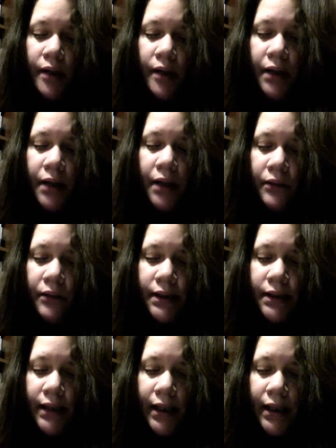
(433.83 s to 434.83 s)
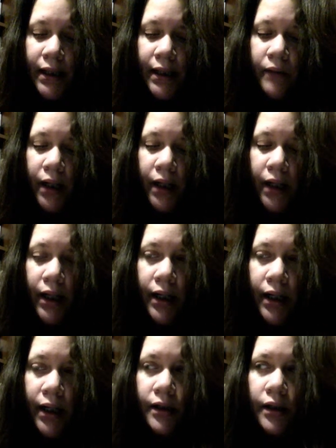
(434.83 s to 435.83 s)
but I always take it away,
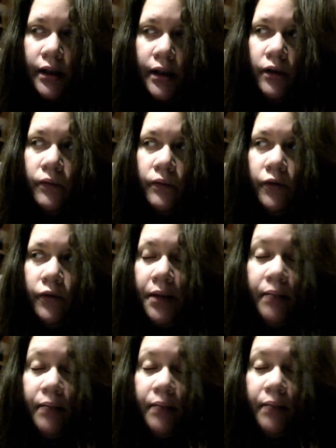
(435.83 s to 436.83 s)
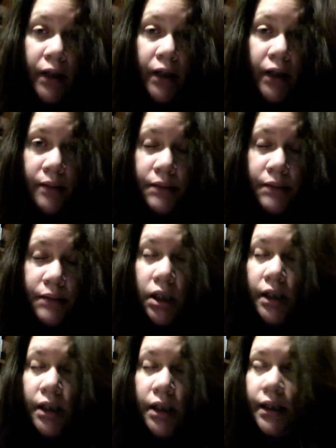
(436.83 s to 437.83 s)
and we've played board games
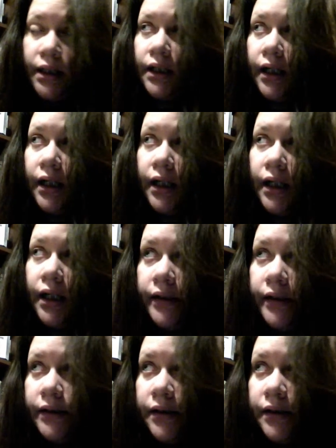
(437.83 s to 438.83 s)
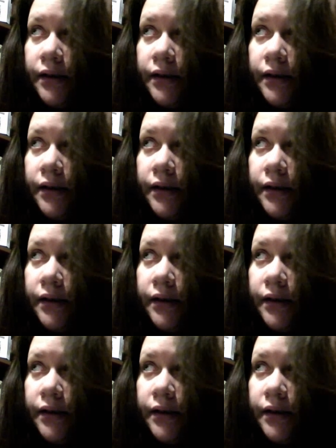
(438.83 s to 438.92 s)
on it, and